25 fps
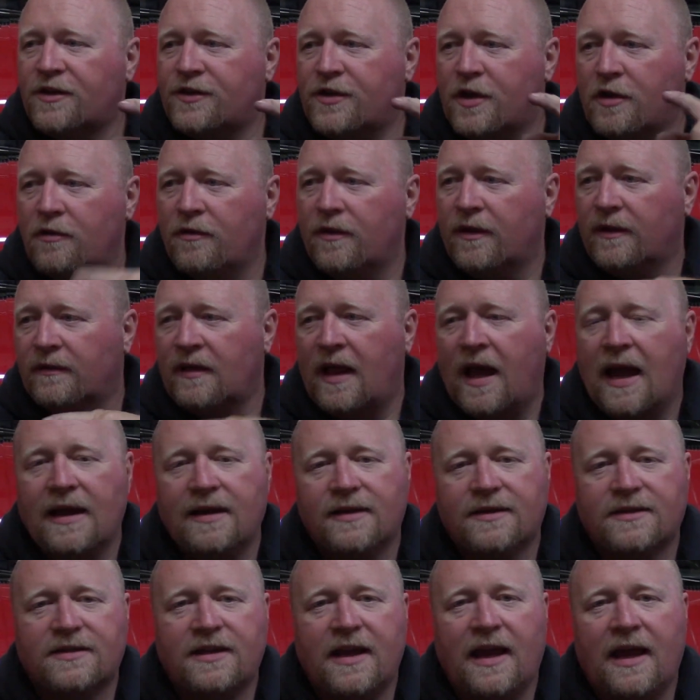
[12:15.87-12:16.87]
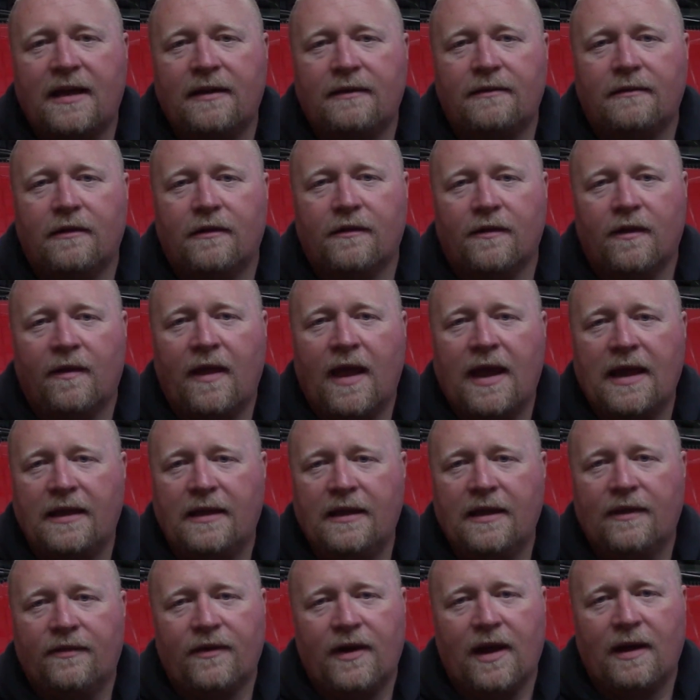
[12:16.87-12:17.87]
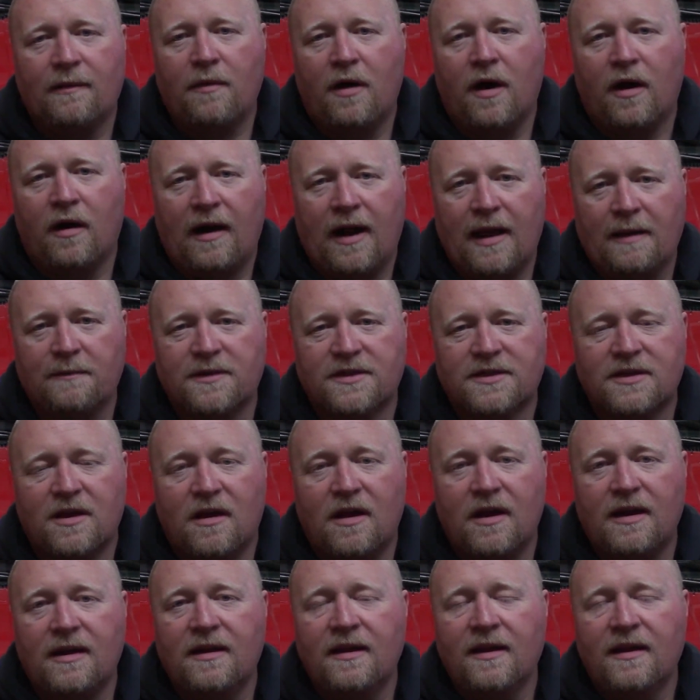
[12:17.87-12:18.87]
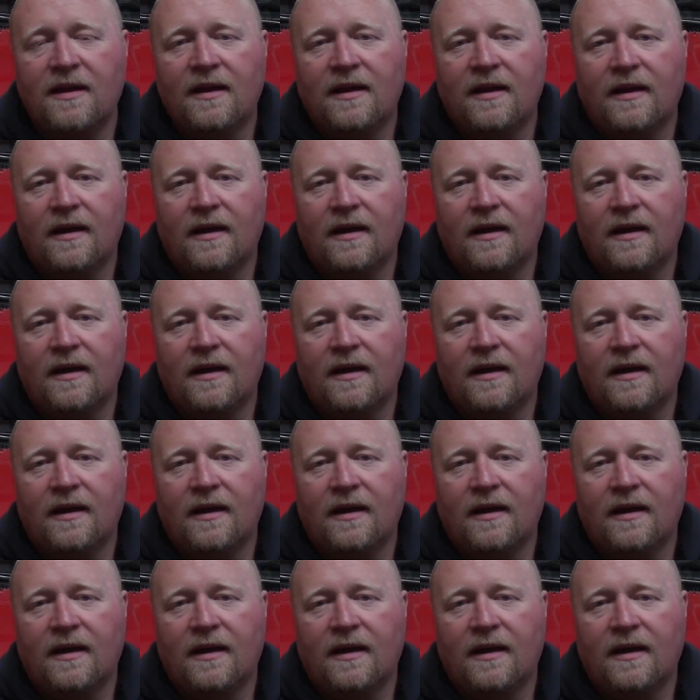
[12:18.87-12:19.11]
to the light set or the light kit that I bought on Amazon.